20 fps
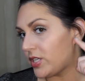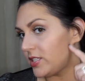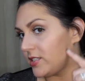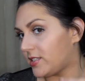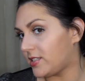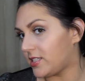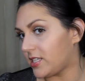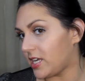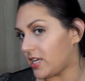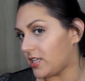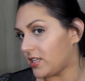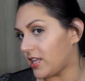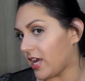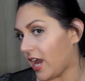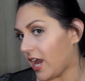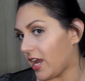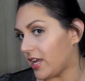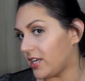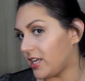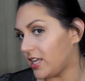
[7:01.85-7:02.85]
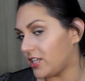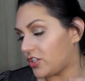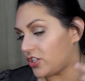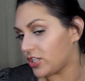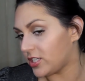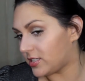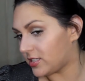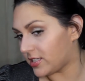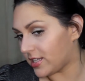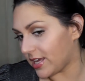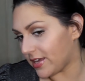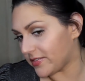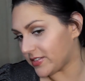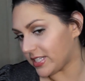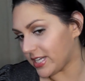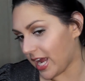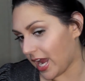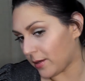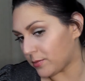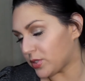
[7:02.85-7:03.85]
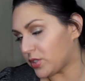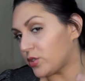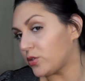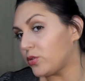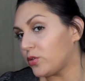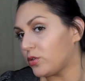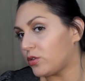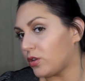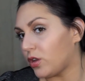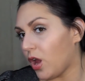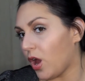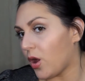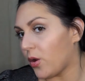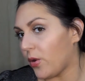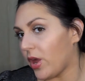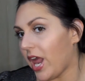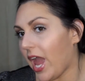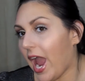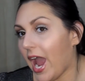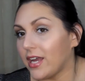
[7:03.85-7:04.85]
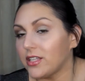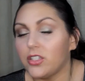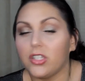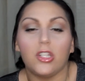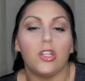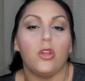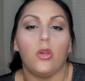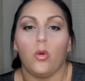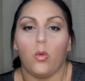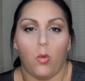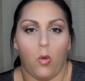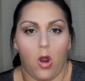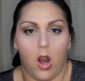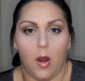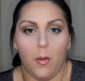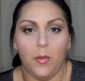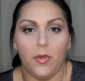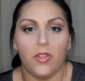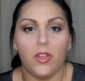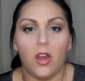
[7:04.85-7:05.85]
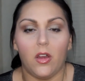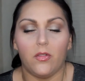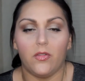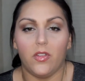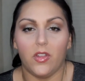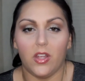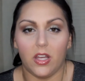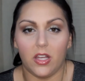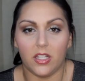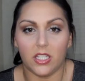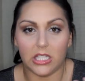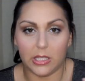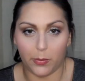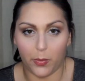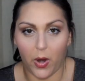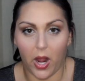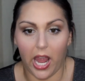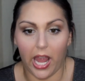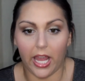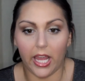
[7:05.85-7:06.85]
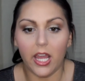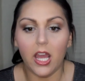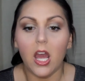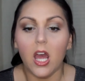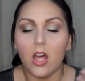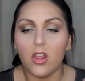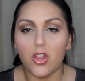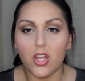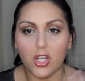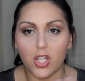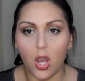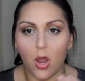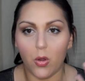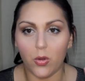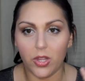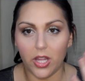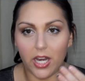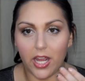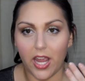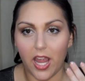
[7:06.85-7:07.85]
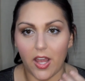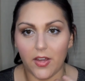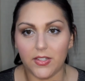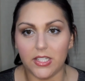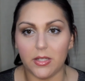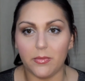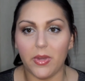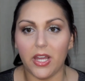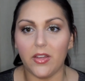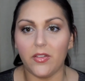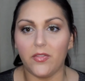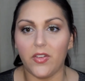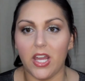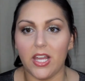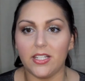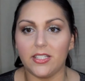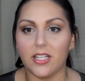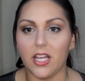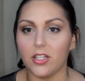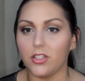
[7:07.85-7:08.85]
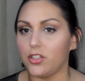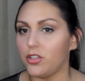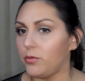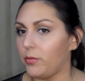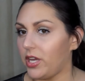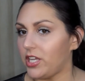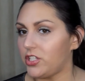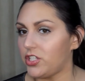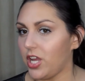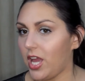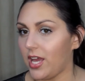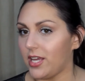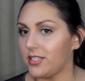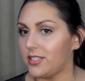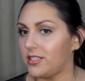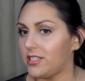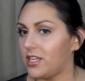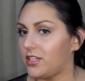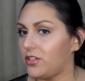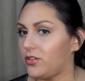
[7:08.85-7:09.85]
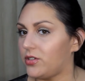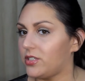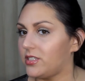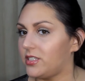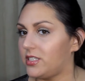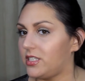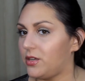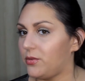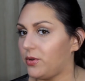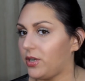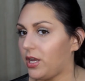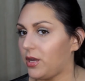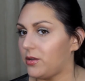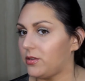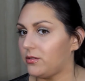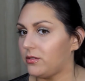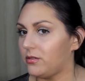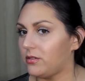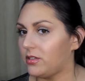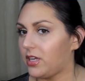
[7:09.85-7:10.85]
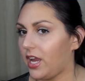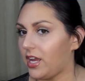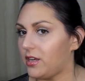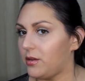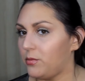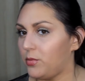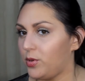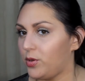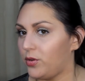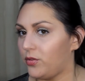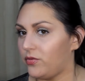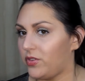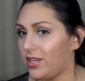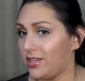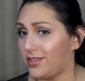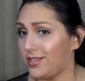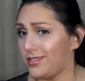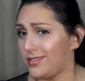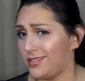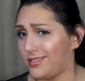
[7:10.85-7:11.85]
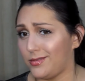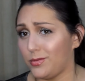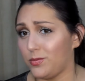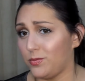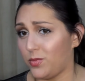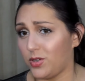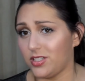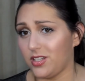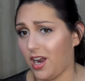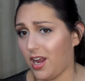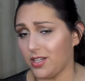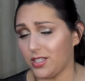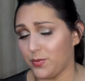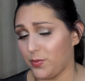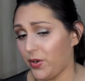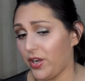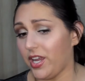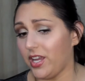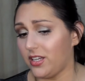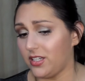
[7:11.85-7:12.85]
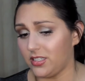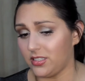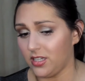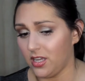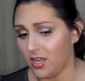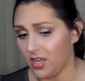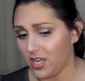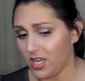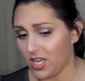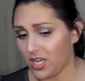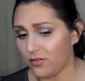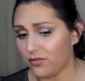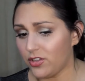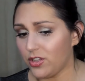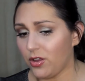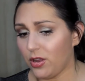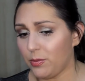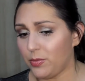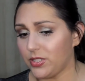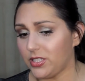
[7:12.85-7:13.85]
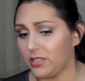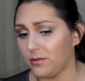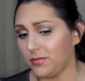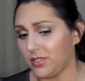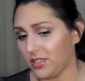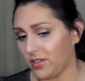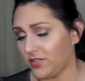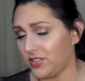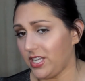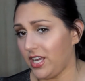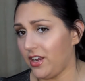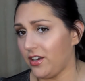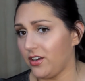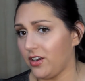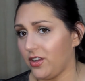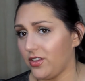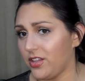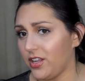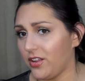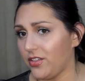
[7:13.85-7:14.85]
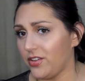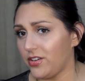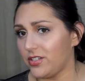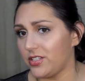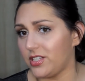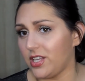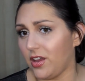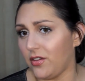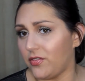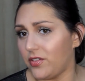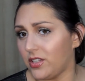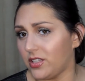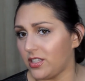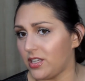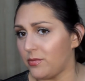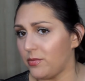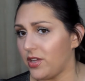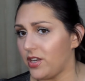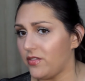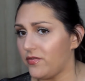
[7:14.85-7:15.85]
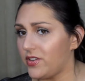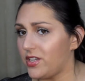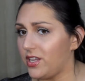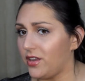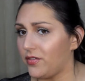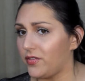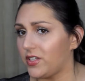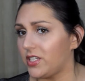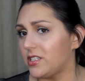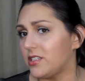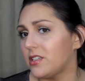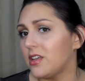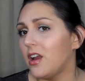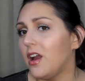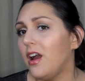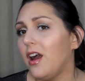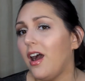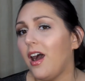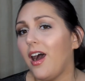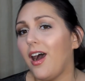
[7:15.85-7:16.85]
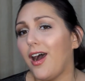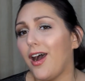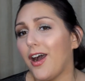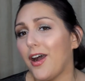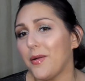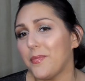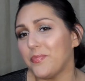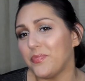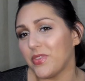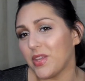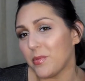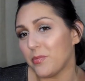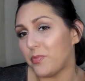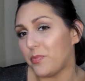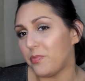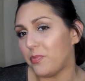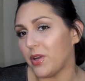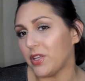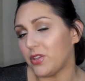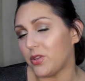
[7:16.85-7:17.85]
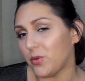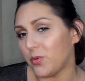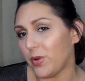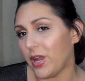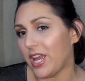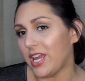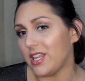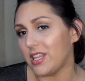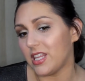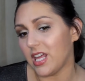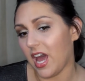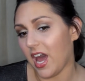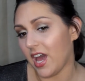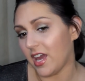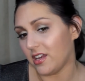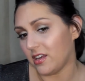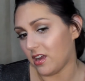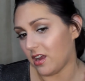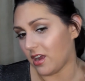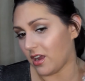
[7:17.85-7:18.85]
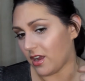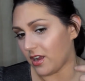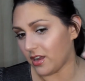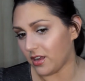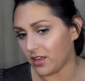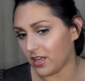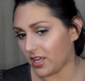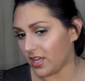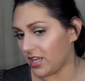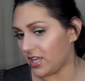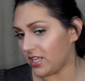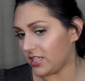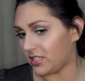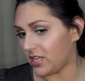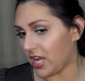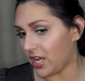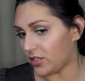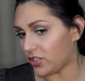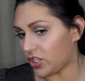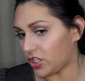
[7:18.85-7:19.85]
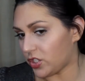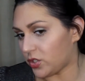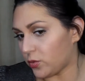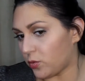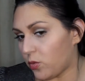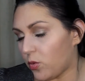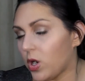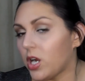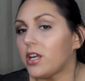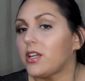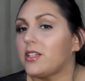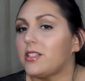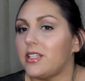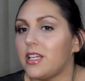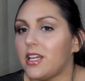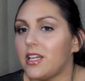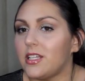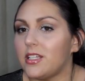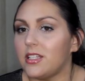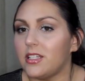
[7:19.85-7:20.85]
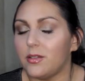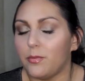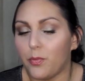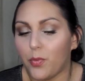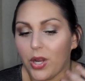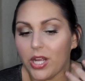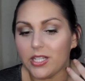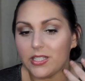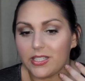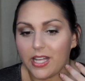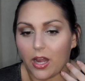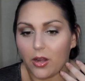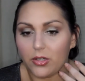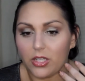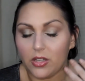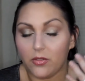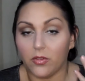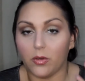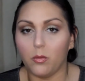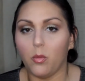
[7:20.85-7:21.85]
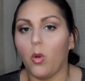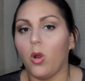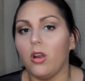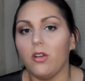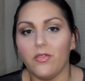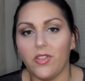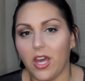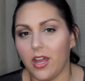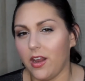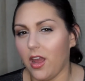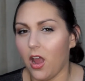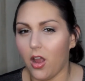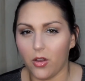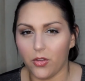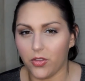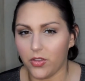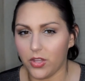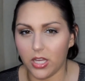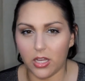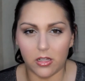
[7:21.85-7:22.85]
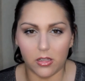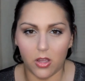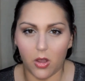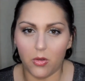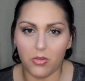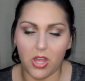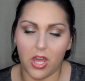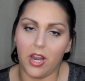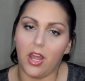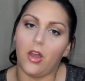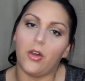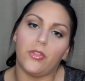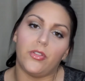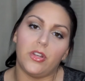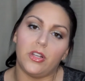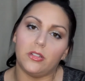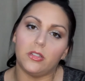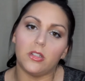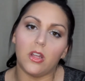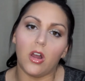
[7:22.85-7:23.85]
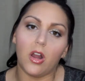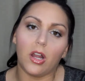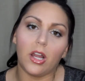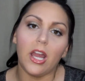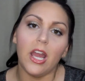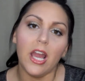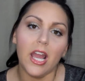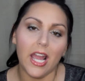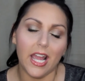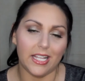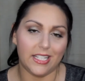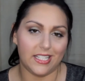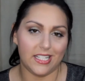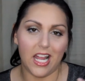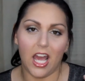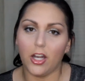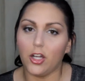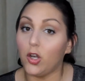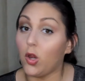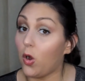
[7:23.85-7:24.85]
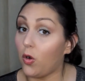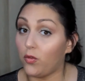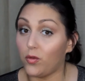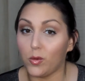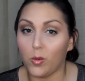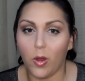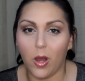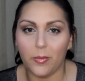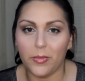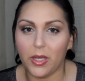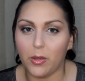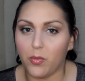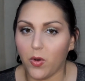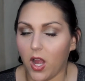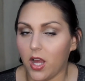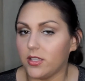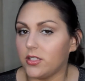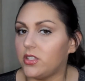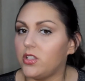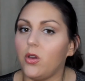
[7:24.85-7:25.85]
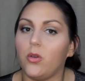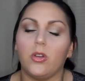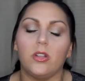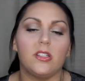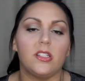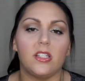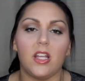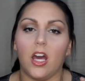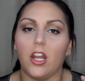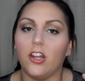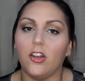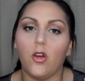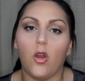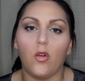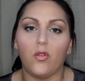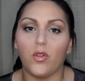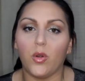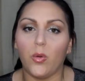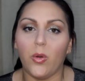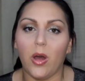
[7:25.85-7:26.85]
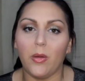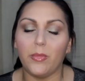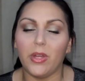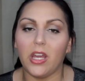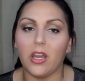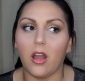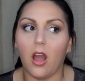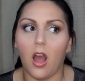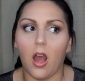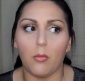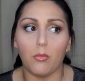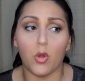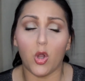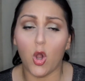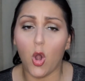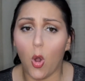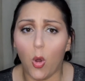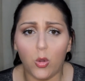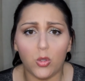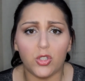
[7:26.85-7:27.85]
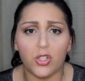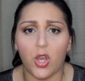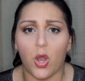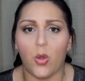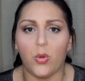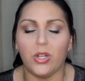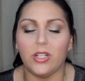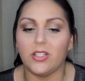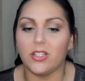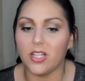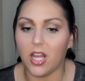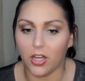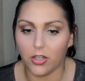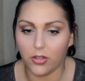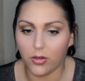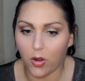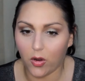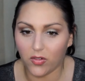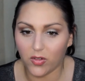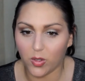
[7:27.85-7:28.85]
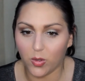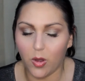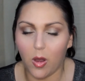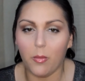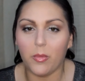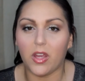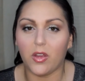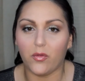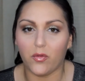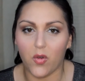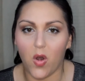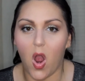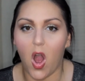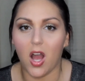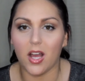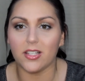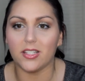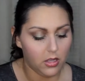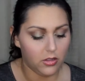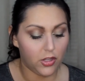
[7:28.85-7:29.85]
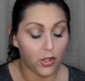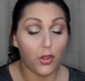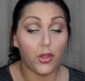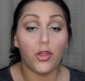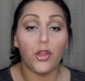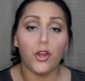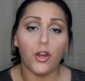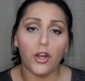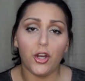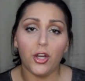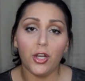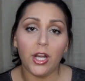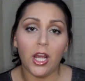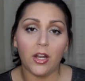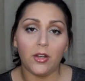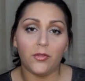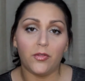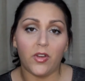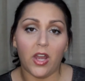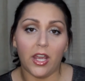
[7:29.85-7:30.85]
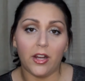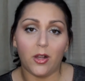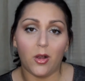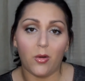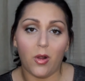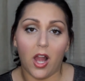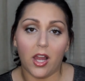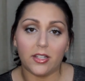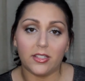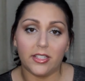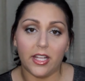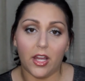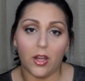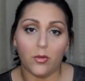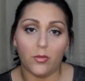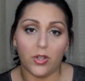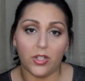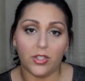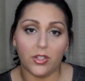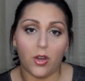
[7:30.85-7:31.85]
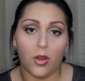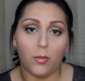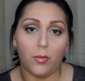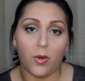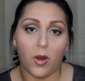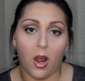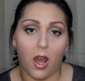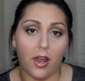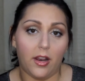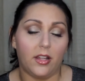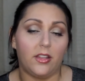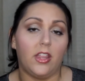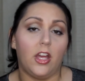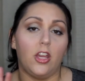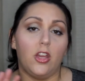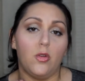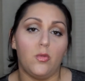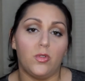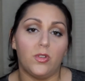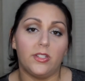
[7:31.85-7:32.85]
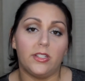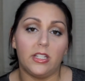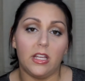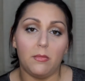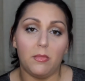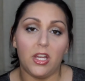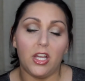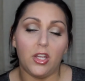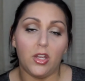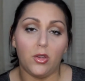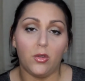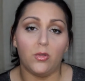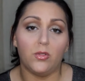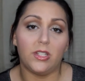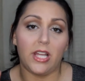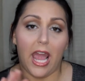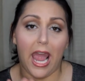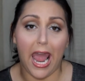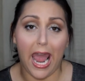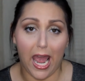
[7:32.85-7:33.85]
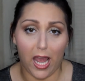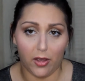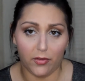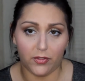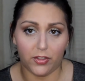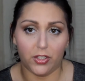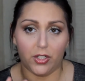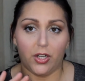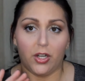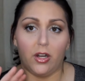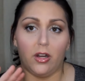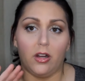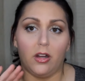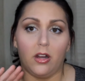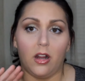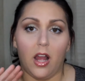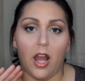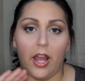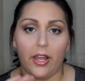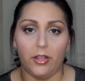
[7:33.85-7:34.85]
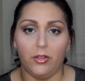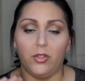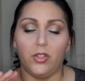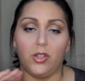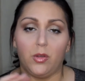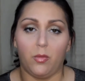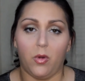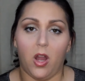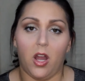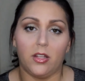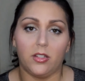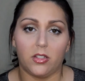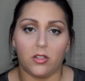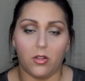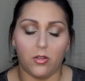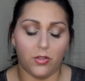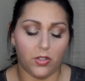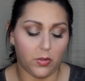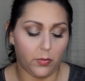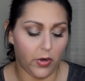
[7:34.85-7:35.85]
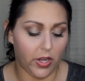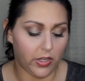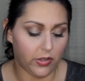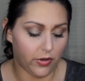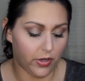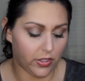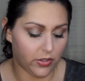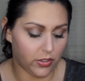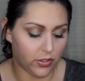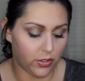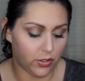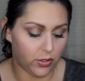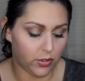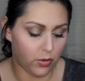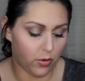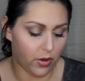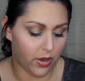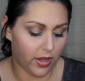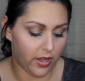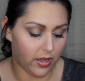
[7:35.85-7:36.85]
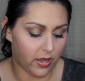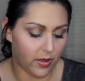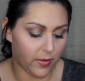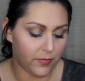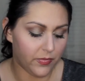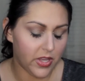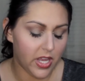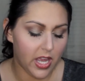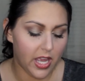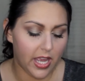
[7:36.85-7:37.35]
can see that it just gives an absolute glow. It adds to the warmth of the spray, the tone that I have to my face and to my chest, and you can see when I kind of move that this was not sprayed, and even though I put some self-tanner on there, there's definitely a bit of a difference. But the way that it just works, it brings out even more of that healthy glow, that healthy look. It's not an overwhelming bronze tone, it's not an overwhelming gold tone, it's not an overwhelming frost. The third and final Roxanne Rizzo product that you will see me use after I use the bronze glow spray during the tutorial